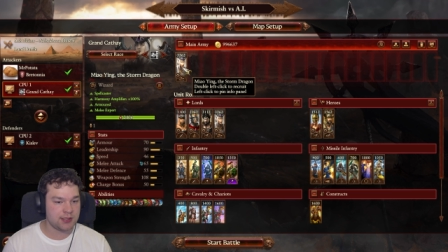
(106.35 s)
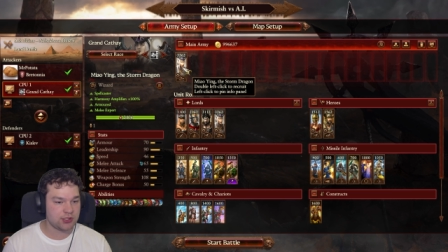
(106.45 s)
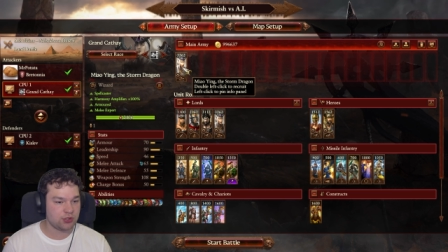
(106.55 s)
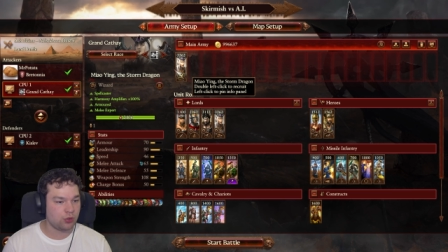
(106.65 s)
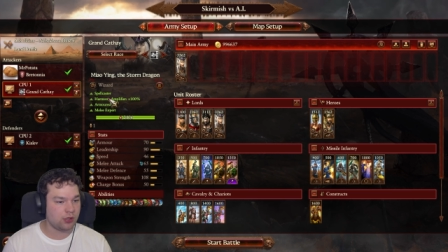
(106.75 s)
the
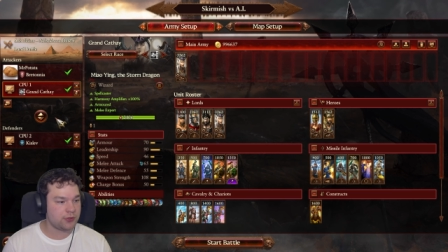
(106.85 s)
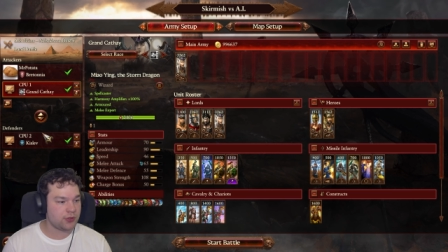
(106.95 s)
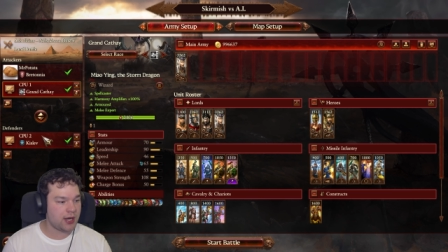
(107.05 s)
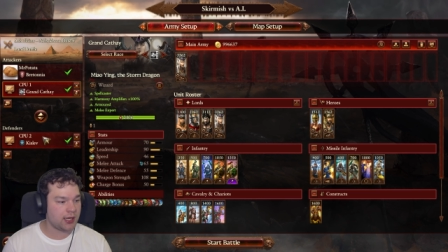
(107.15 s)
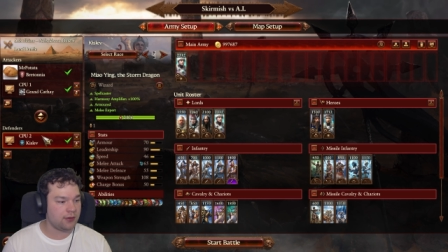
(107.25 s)
Storm
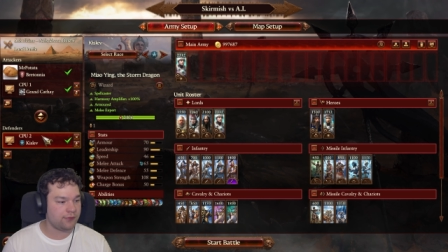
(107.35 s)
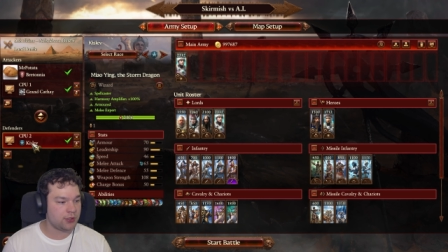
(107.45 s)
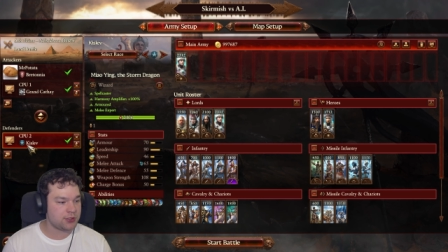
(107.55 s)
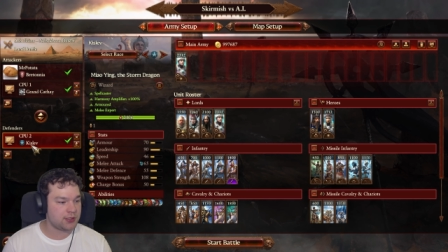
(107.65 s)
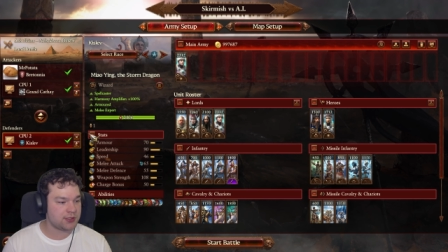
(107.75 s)
Dragon,
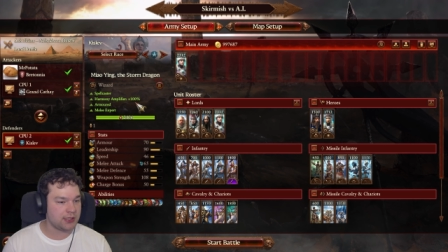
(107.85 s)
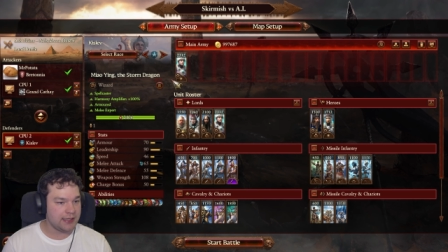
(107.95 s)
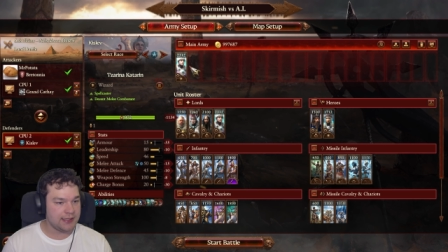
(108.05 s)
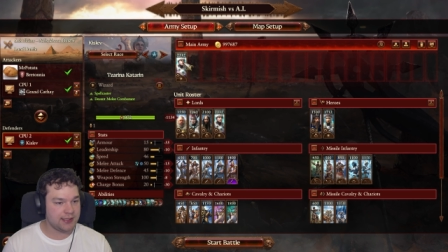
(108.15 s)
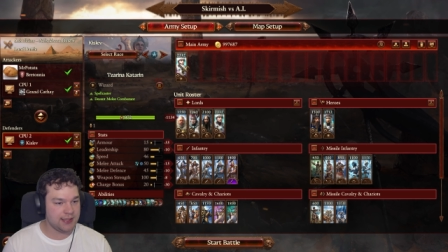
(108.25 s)
versus
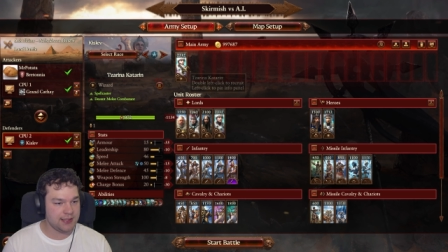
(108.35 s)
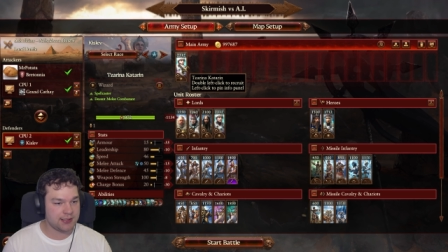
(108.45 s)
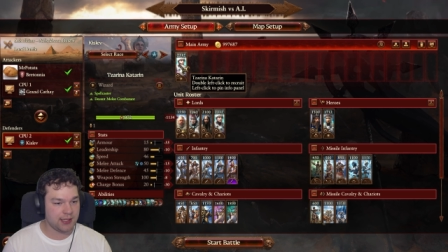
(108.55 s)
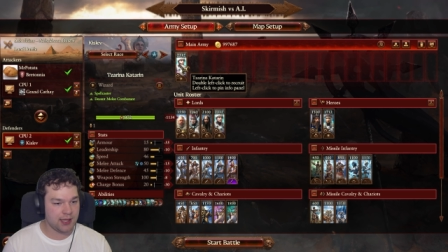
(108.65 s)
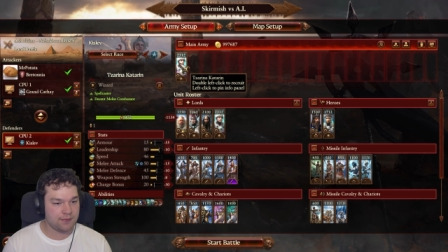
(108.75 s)

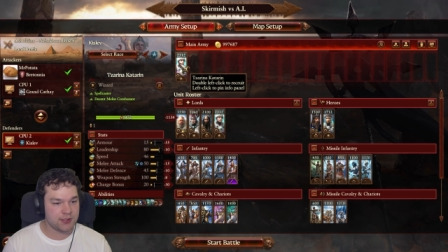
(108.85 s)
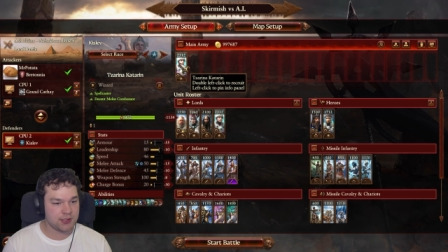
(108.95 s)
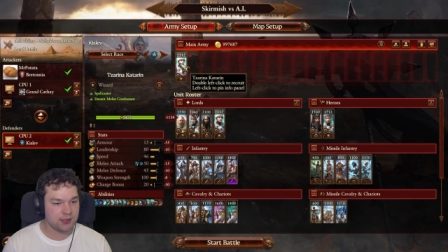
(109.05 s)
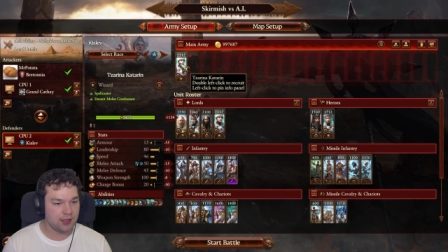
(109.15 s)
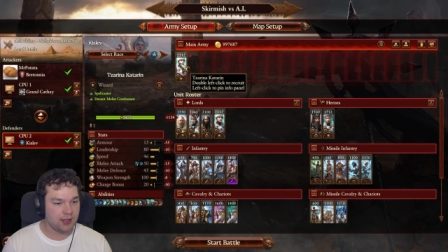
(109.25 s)

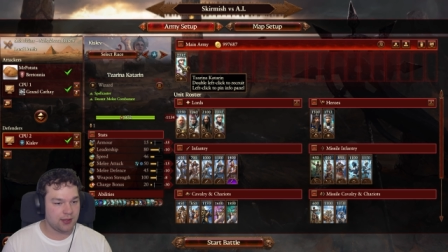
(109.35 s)
Kislev's